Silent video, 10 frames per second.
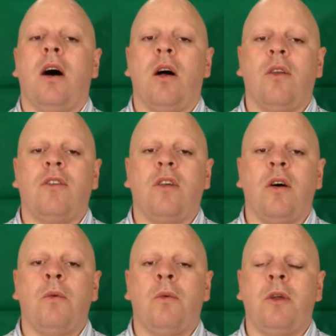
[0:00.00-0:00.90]

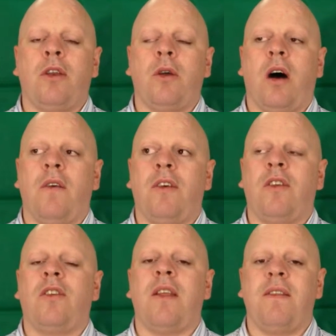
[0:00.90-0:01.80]
Also, we do offer
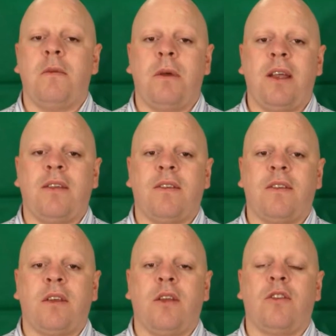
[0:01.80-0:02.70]
centre-based,